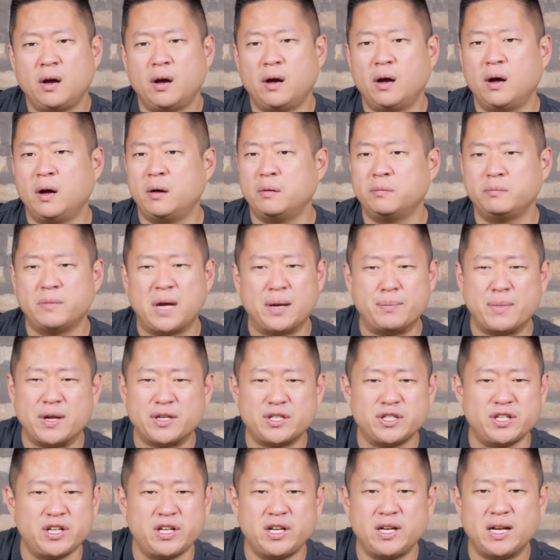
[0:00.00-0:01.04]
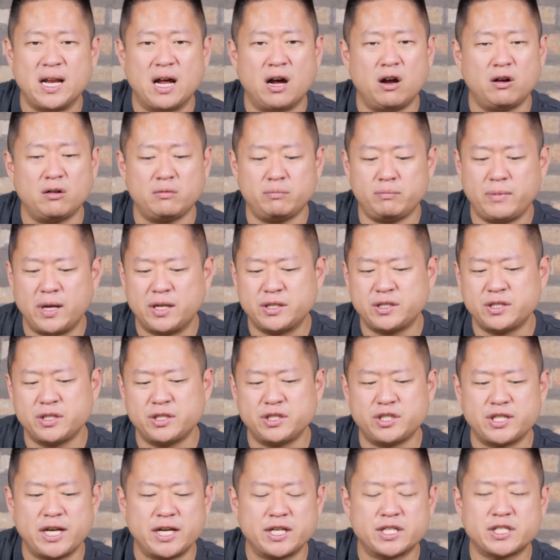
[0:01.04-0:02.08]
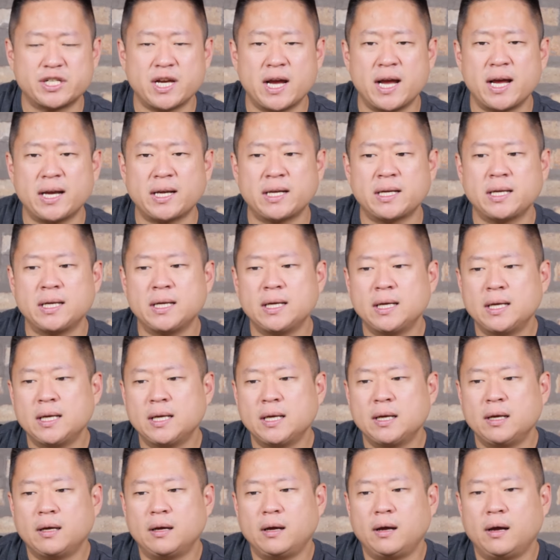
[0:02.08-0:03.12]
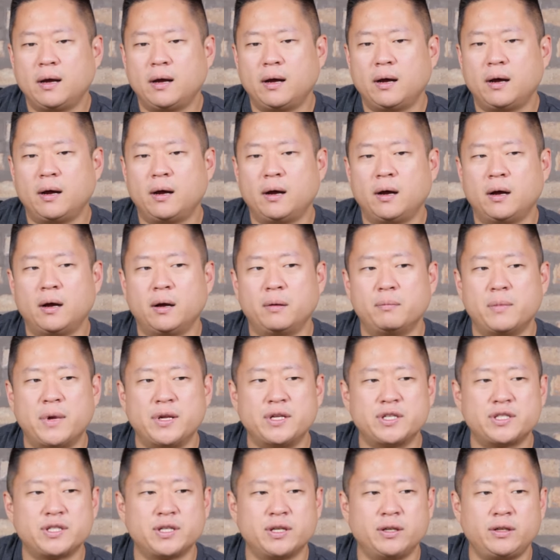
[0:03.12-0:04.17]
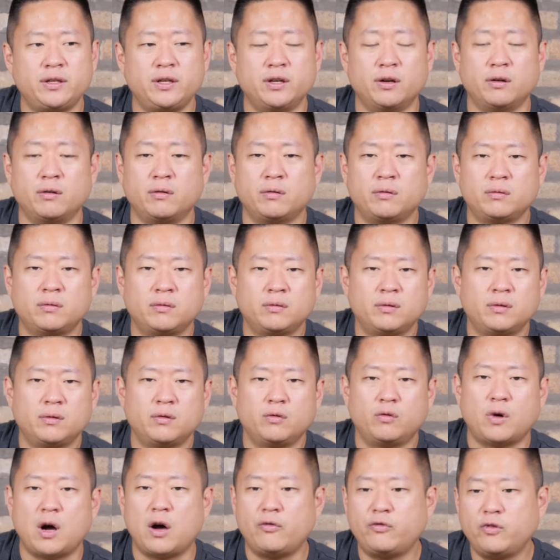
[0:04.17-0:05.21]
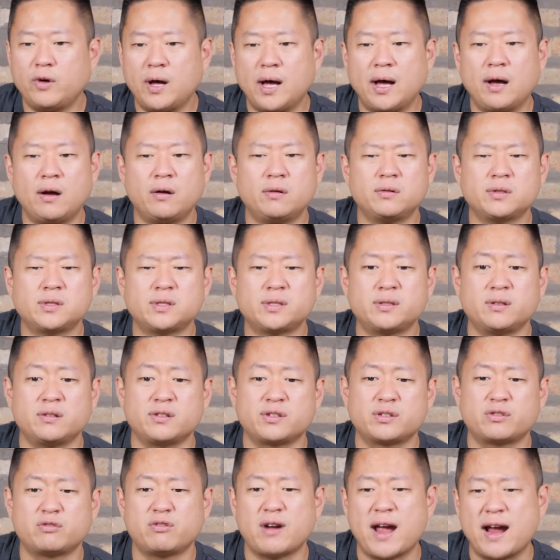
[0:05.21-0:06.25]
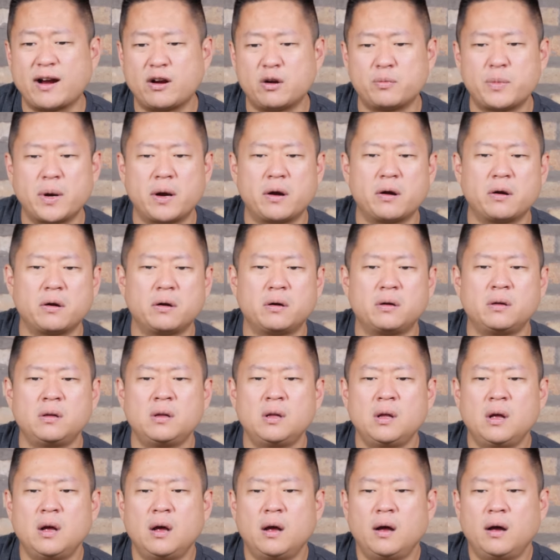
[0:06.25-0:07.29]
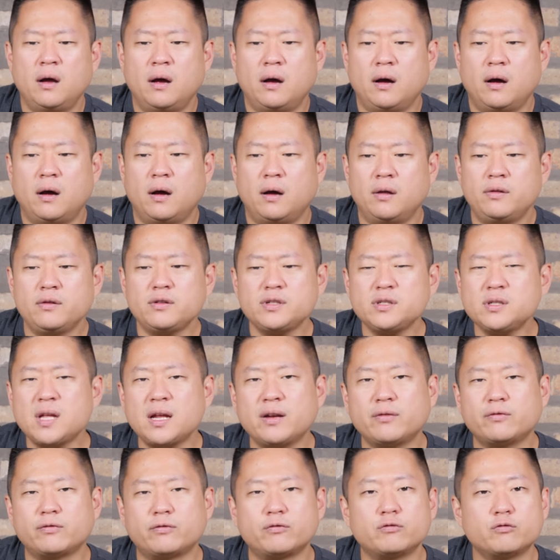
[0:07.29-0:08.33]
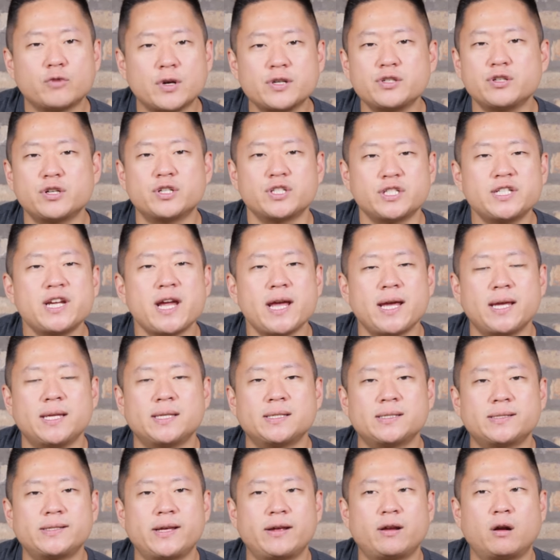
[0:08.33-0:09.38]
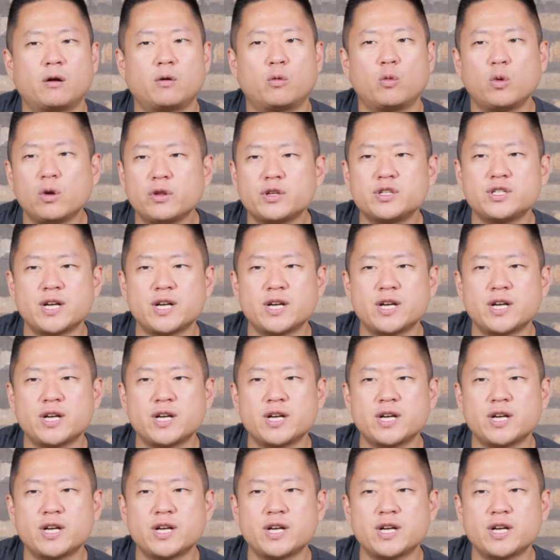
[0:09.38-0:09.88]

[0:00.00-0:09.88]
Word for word: Um, I mentioned In and Out, mentioned Shake Shack, uh, mentioned, you know, Waffle House, there's Cracker Barrel. Uh, there's a lot of restaurant chains that are worth